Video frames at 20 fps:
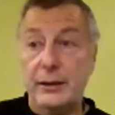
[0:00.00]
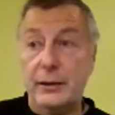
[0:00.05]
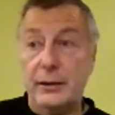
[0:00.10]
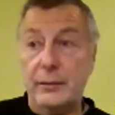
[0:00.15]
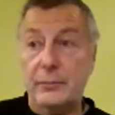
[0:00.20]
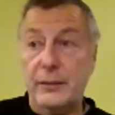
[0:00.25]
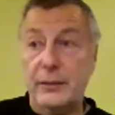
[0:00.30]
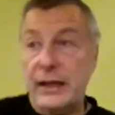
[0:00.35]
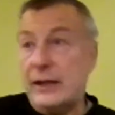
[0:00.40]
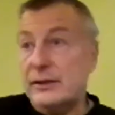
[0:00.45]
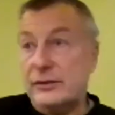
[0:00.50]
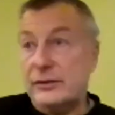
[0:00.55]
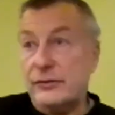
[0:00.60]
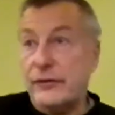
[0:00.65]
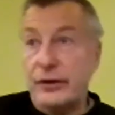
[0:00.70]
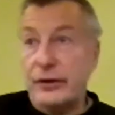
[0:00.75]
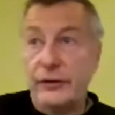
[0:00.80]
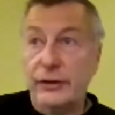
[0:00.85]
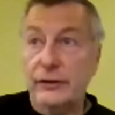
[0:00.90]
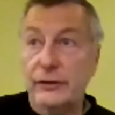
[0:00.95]
that's
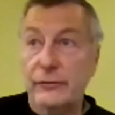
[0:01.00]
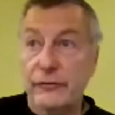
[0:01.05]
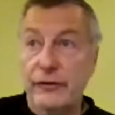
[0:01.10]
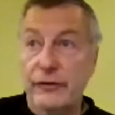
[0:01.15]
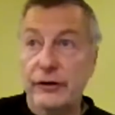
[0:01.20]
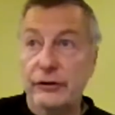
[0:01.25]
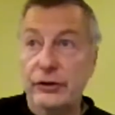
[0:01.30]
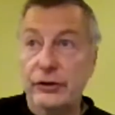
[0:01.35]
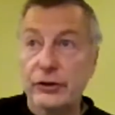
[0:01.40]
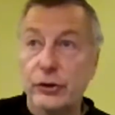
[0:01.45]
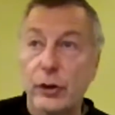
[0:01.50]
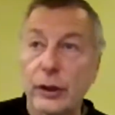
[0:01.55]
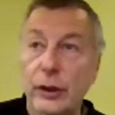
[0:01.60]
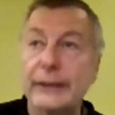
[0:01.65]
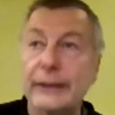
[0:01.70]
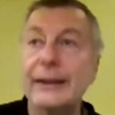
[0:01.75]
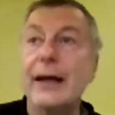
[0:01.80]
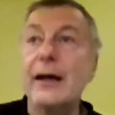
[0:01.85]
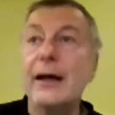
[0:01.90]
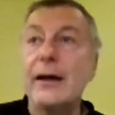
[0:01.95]
very, very
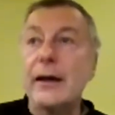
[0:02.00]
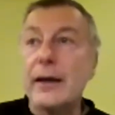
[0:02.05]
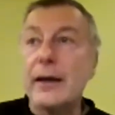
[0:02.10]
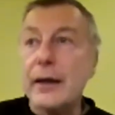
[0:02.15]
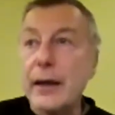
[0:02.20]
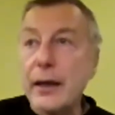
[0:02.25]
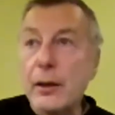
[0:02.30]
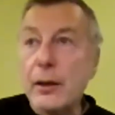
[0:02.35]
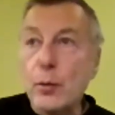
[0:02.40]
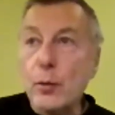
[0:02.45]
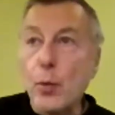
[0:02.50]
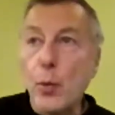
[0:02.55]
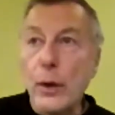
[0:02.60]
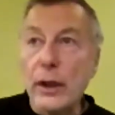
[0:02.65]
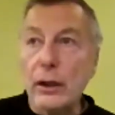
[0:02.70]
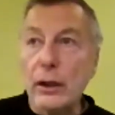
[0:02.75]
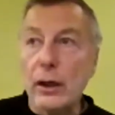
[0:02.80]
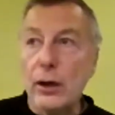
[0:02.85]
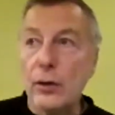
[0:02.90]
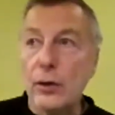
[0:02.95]
solid. In
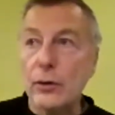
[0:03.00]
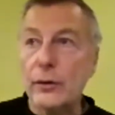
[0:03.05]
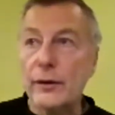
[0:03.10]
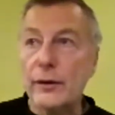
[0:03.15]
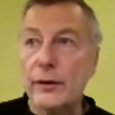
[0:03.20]
Willow,